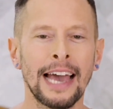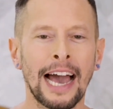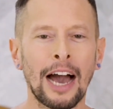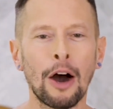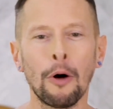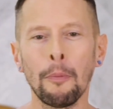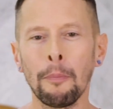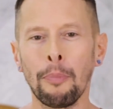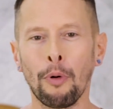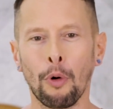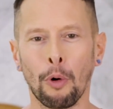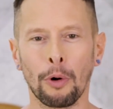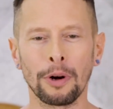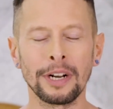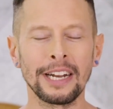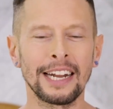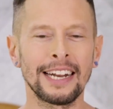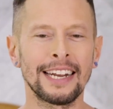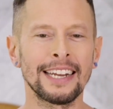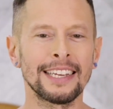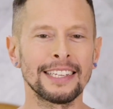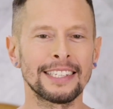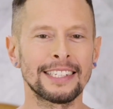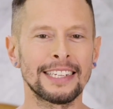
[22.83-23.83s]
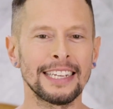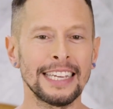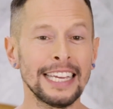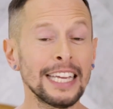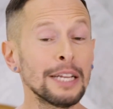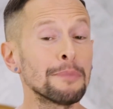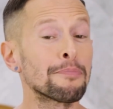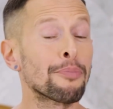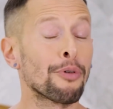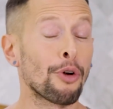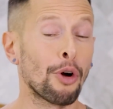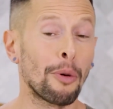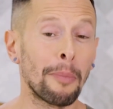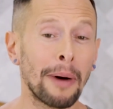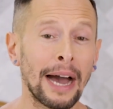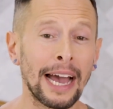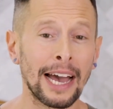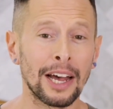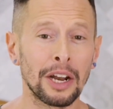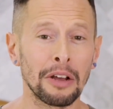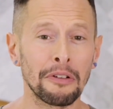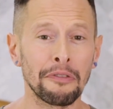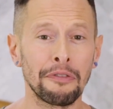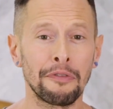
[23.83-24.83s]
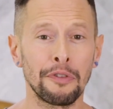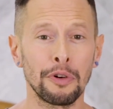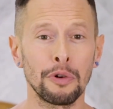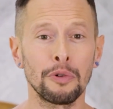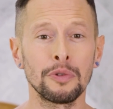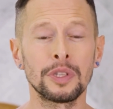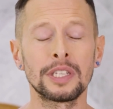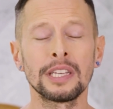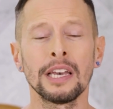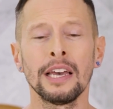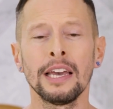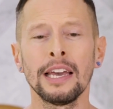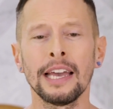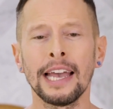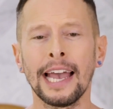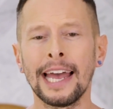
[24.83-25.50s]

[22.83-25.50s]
how important it is to eat probiotic foods,